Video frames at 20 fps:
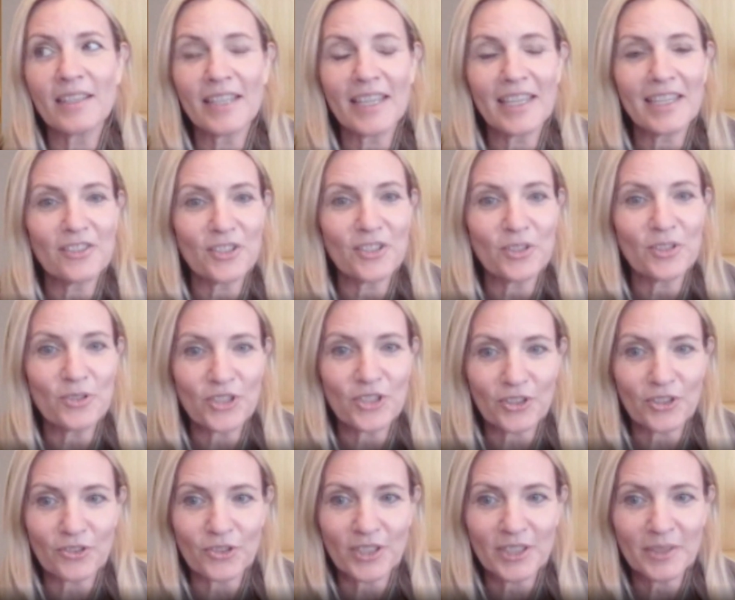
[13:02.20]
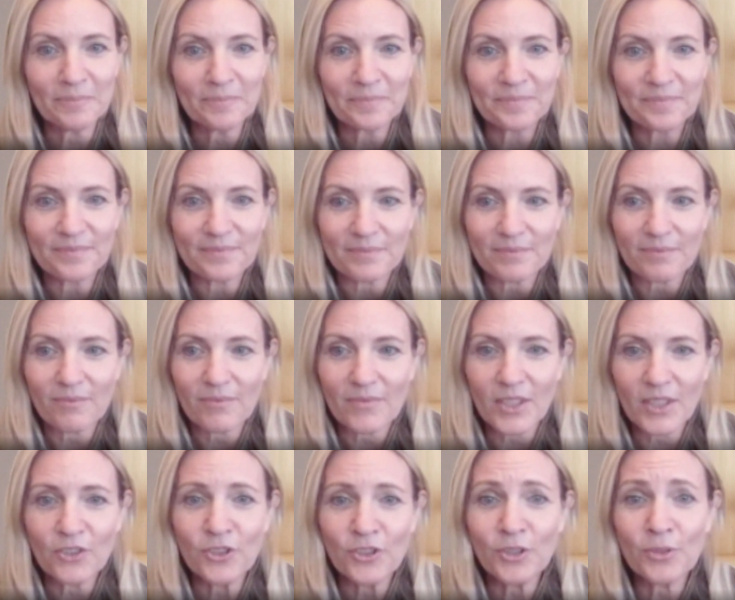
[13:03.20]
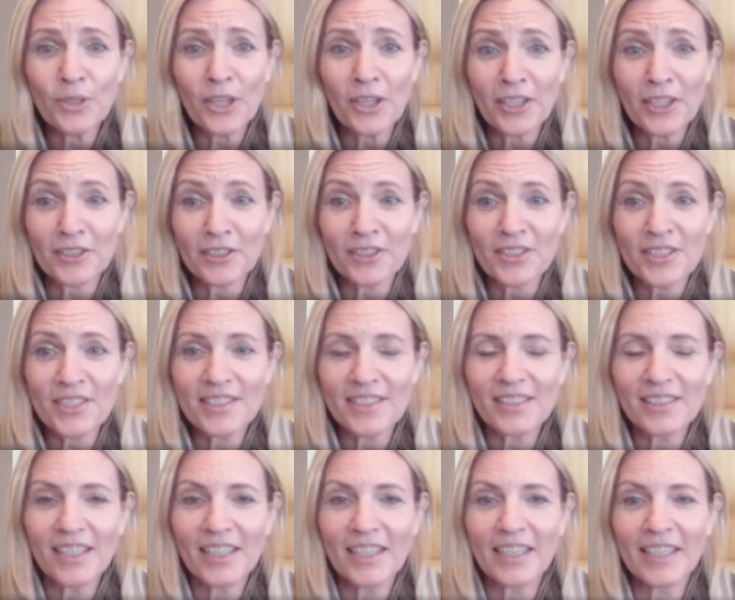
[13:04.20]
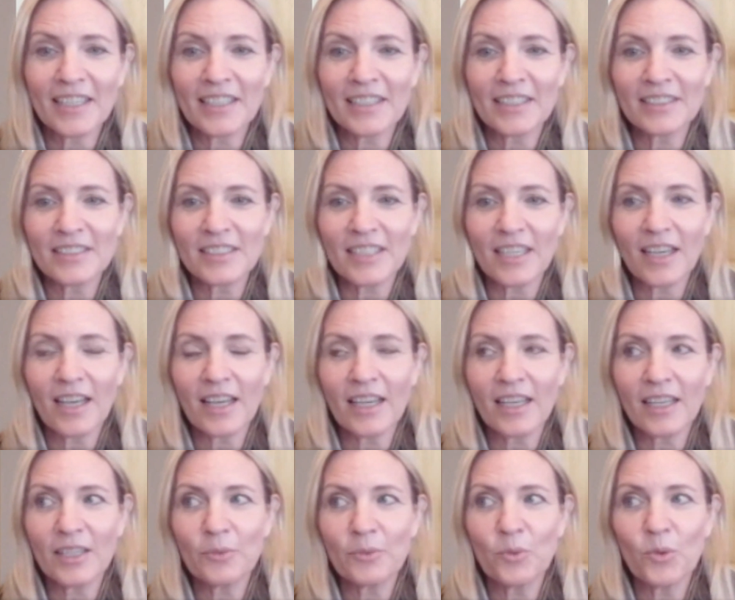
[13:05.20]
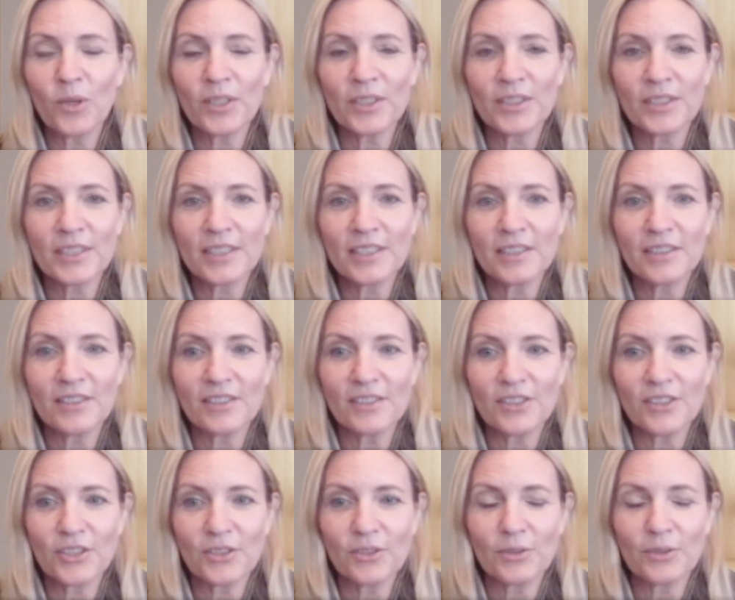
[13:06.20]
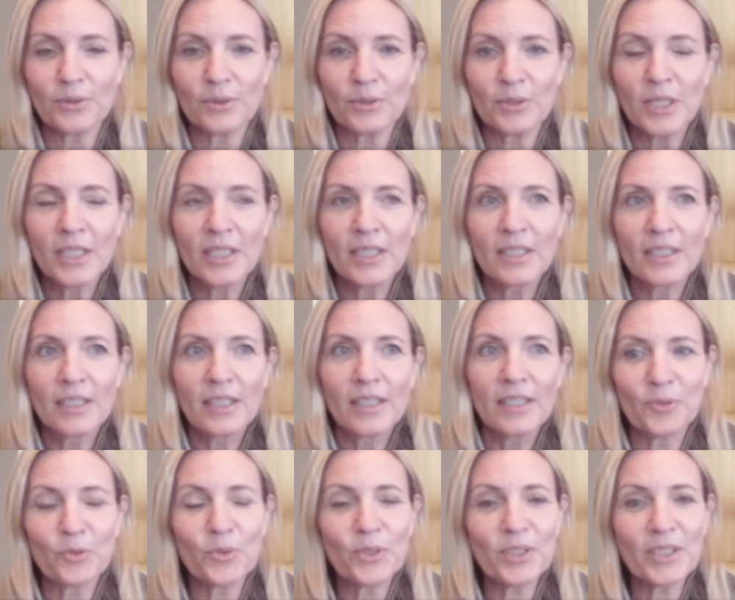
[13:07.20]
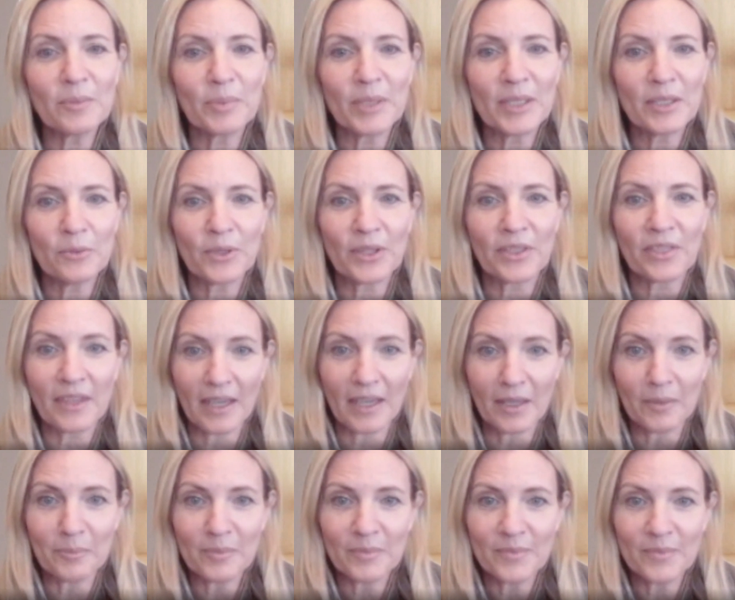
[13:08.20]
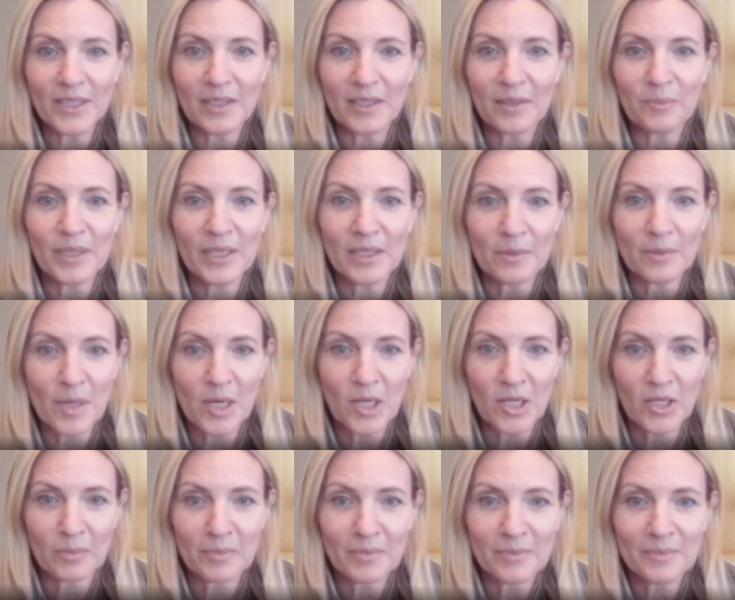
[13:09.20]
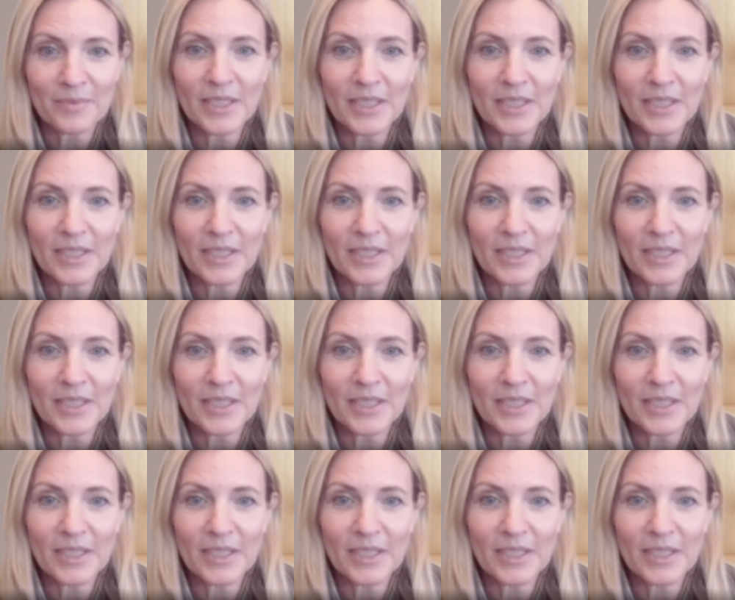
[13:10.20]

had 2 children, 2 daughters, and I wanted to really be with them and be a mom.